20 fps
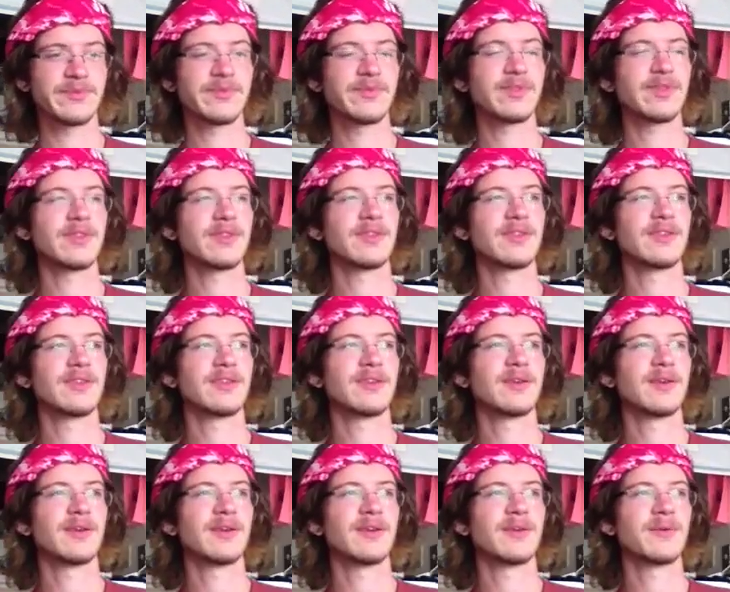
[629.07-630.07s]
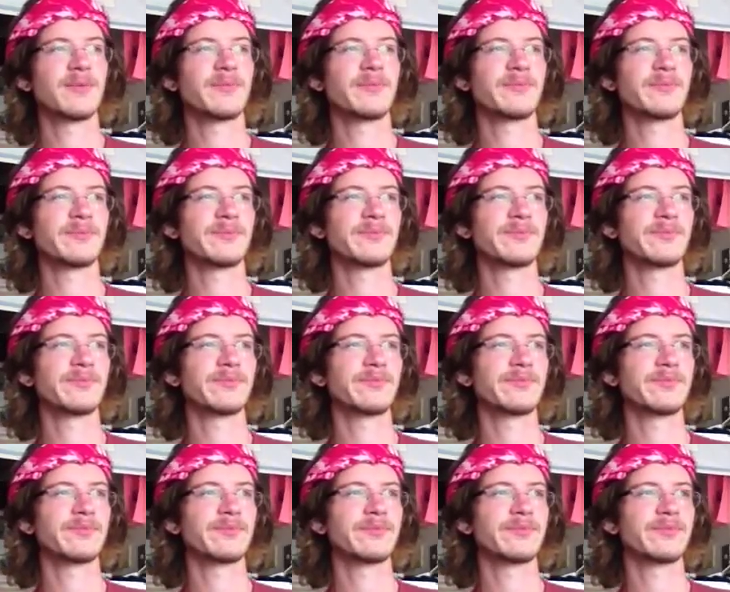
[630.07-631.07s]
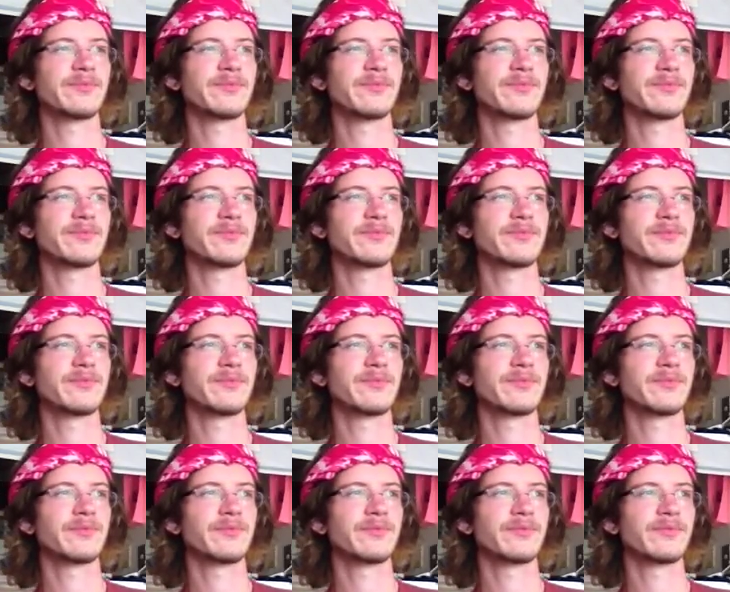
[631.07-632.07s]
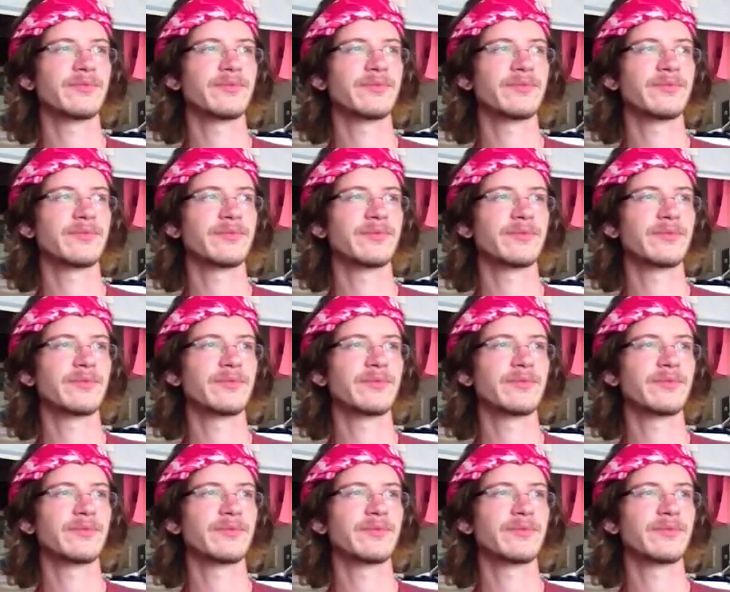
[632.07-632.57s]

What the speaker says: (silence)